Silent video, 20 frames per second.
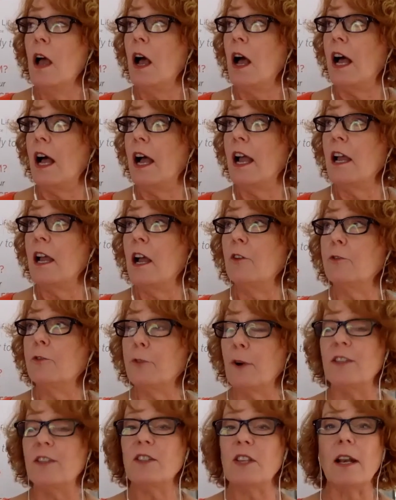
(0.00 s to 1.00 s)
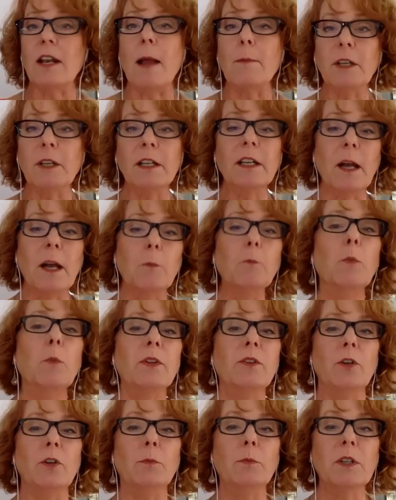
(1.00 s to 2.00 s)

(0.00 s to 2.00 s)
A friend said, I'm going to come with you